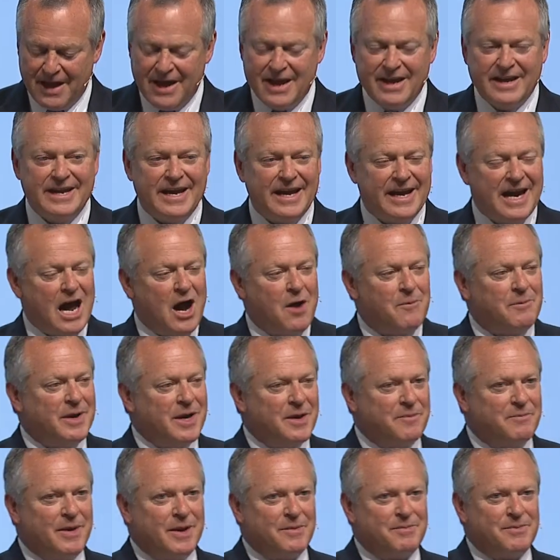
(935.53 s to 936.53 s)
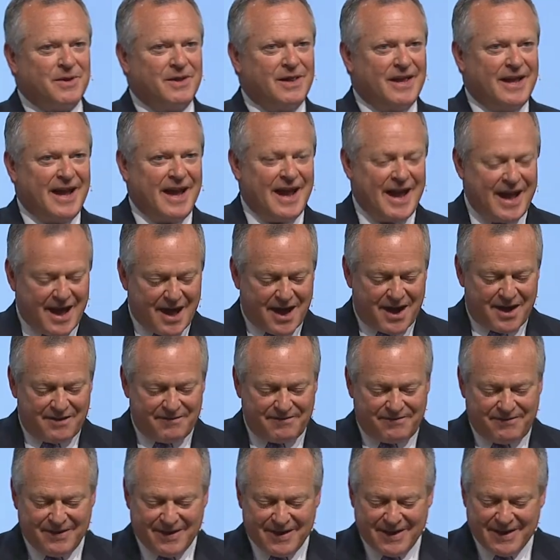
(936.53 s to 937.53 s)
Yet how many people
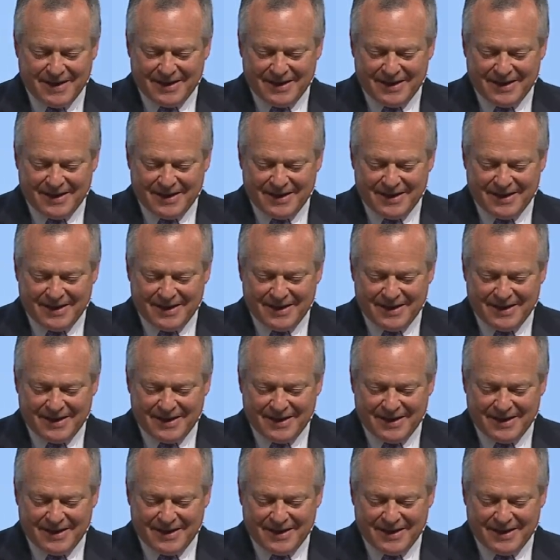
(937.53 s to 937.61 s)
have